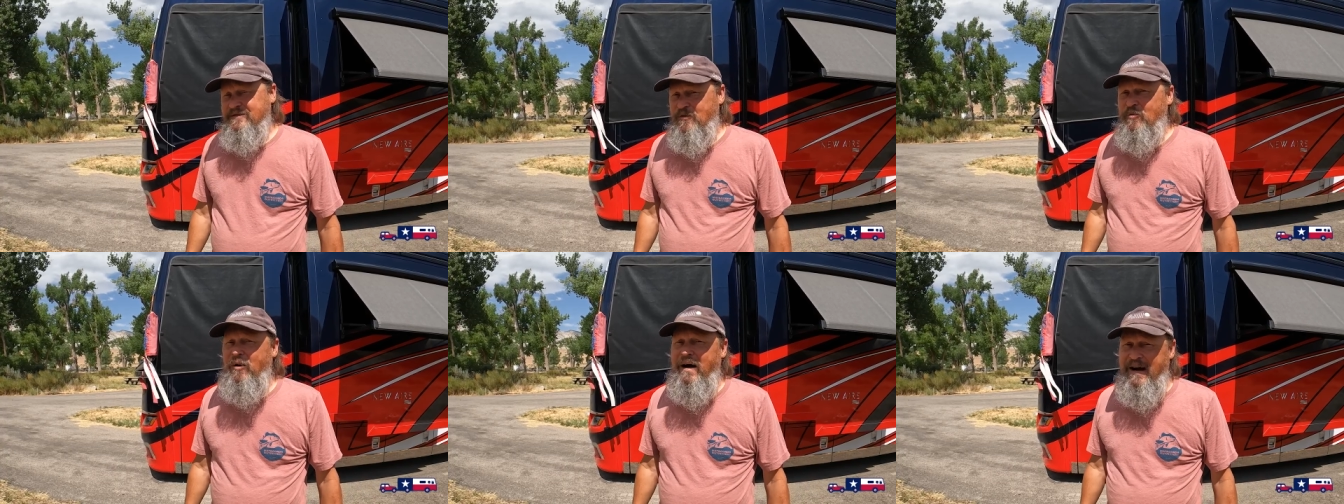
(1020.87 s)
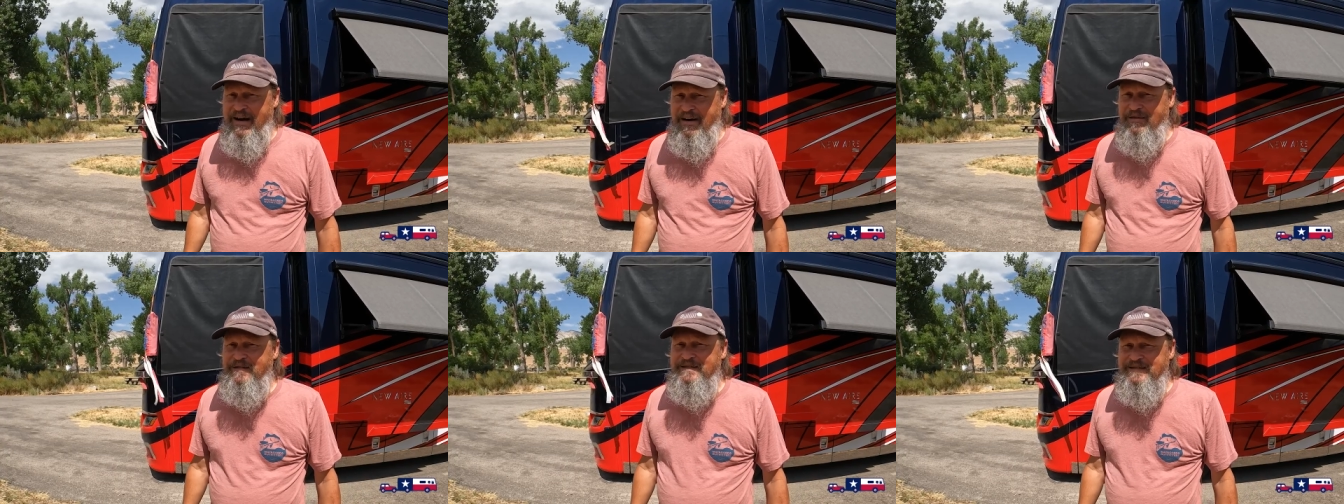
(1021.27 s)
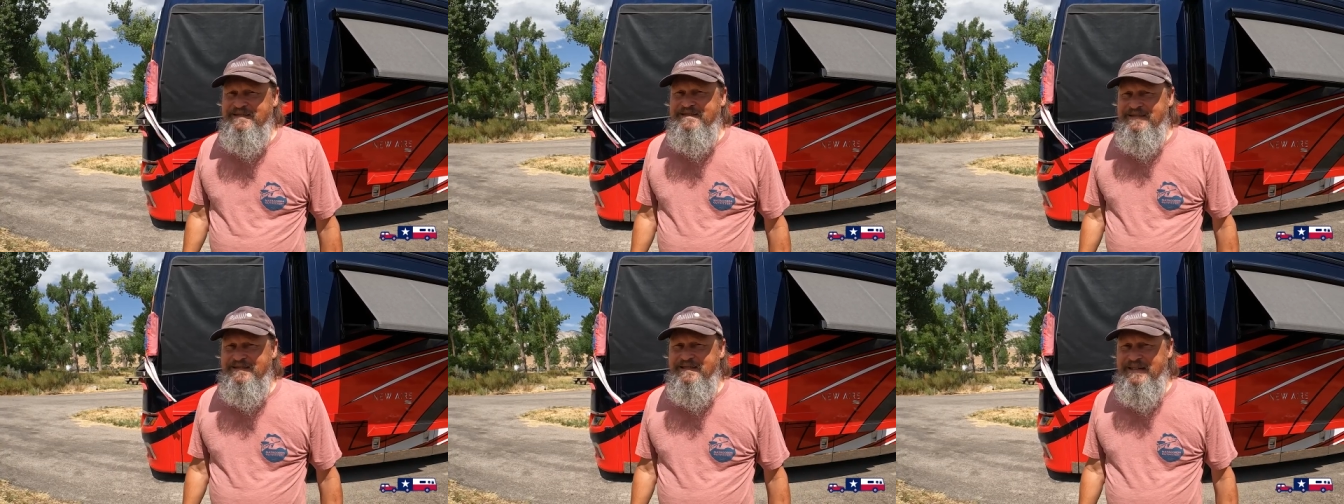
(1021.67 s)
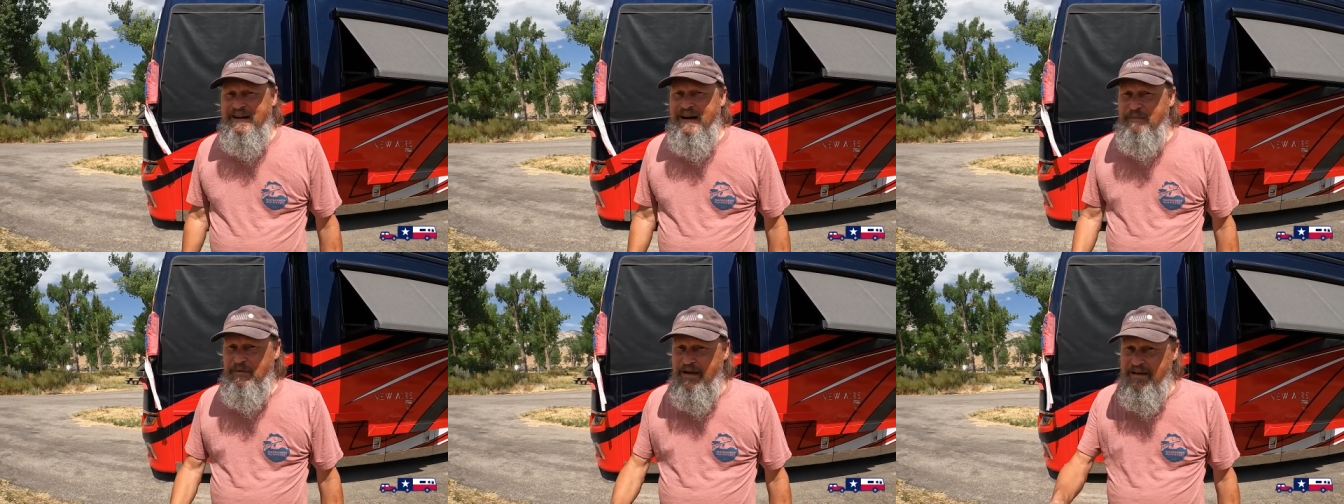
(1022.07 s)
wow,
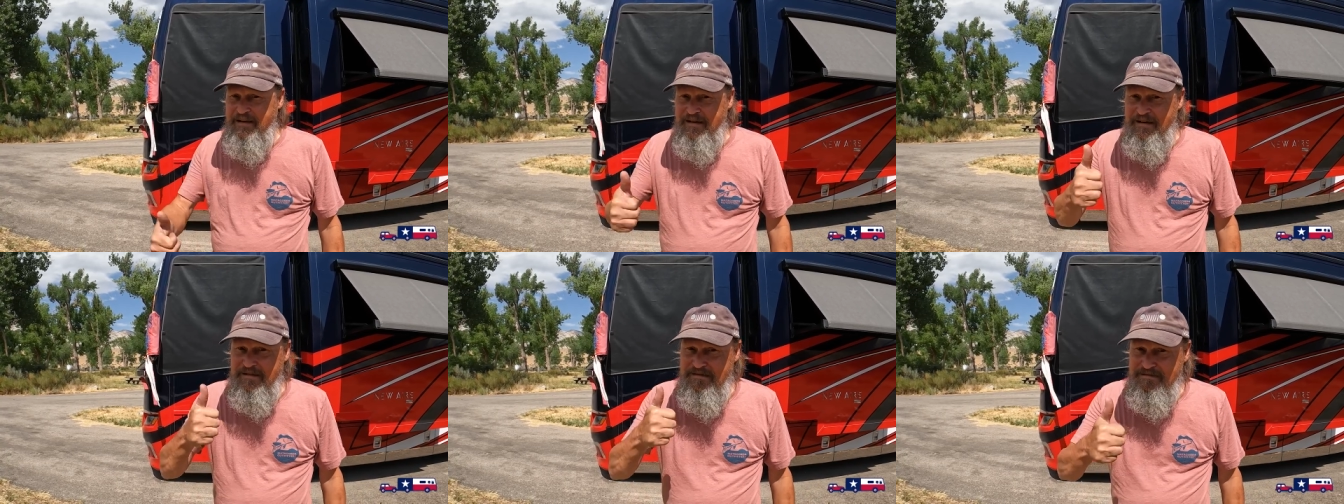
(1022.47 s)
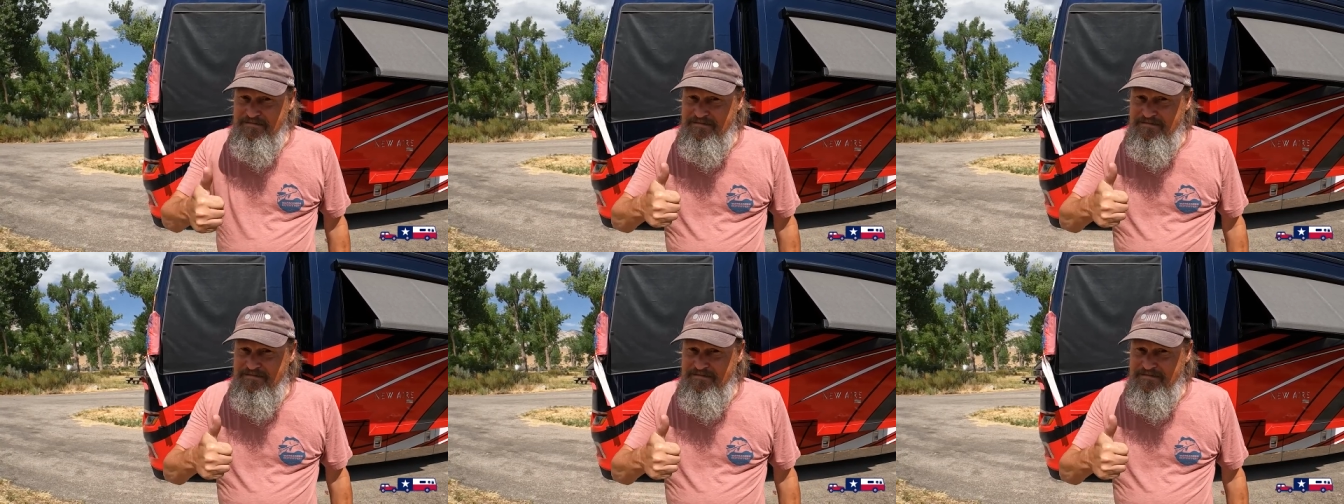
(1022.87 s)
I'm liking it.